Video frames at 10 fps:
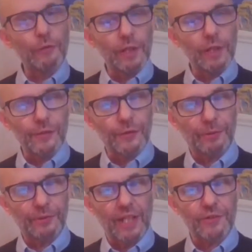
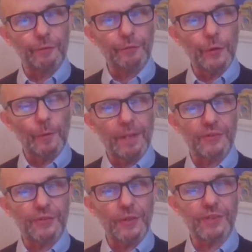interpretation of European
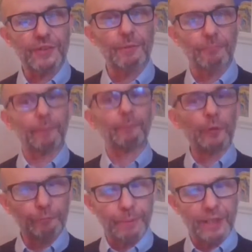studies that might
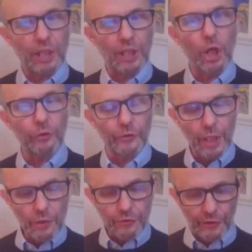move beyond
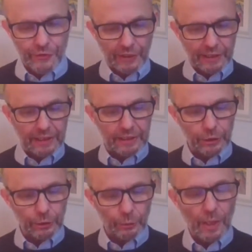just the
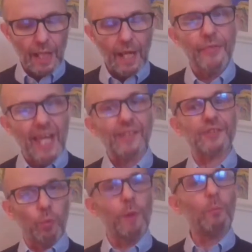EU? And
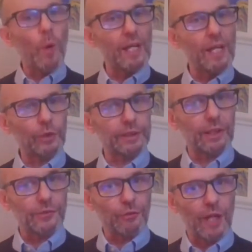that's one way of
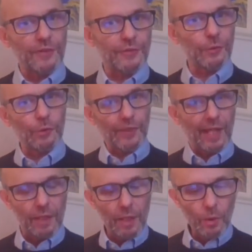looking at trying to sort
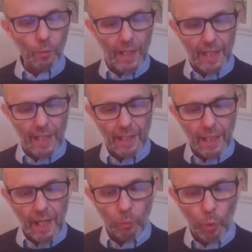out where
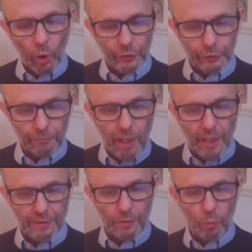and what you
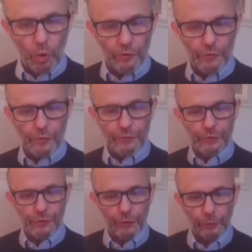might want
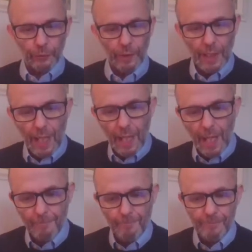to do.
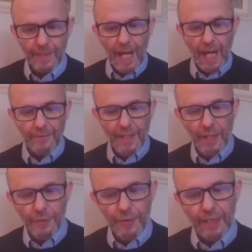And
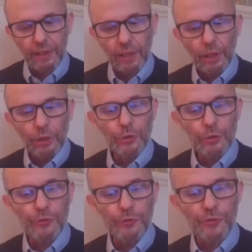then I think
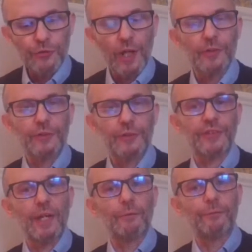you should ask
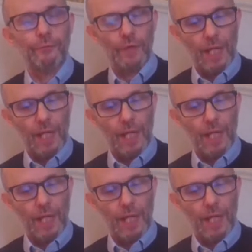yourself,